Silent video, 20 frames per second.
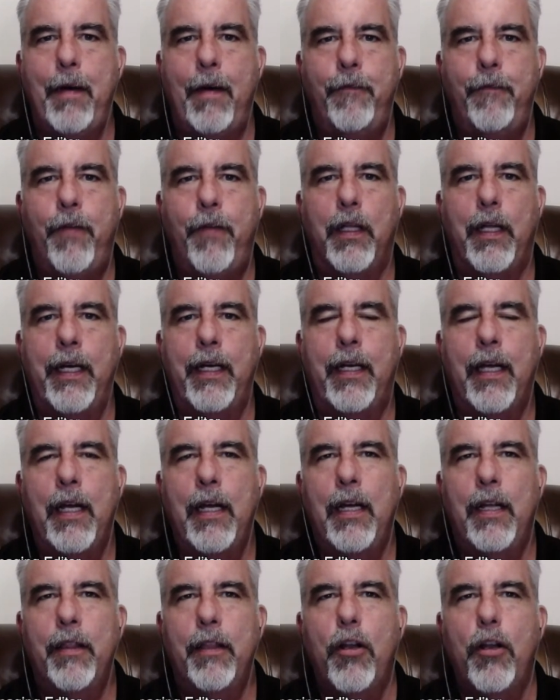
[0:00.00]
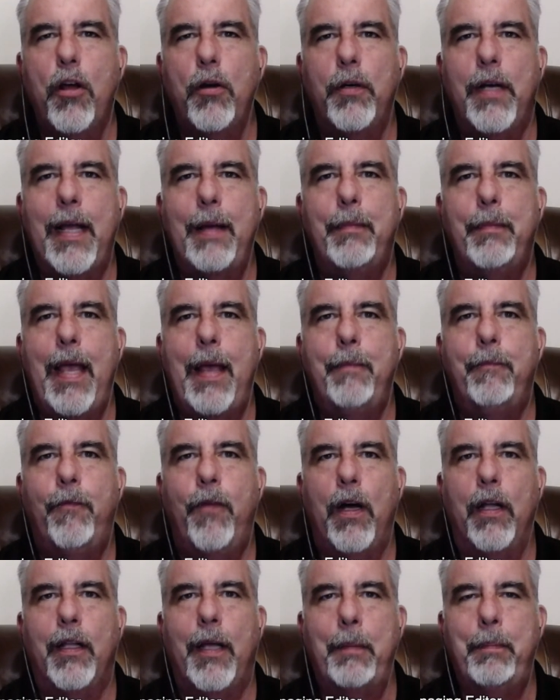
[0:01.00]
I felt like the Notre Dame game
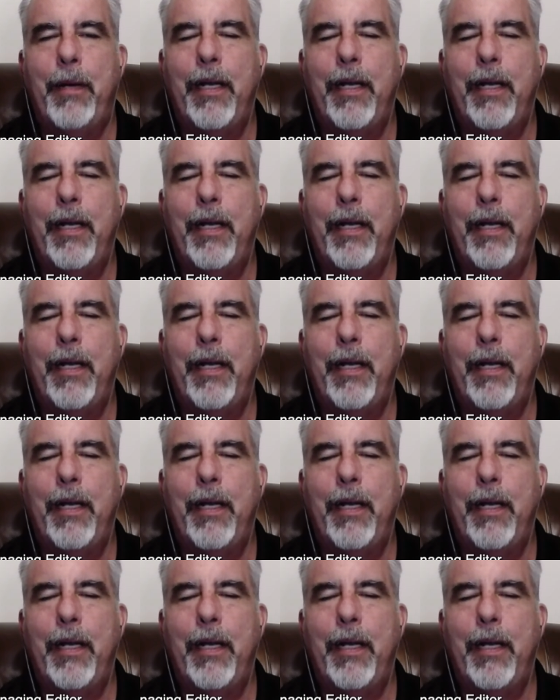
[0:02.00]
felt like,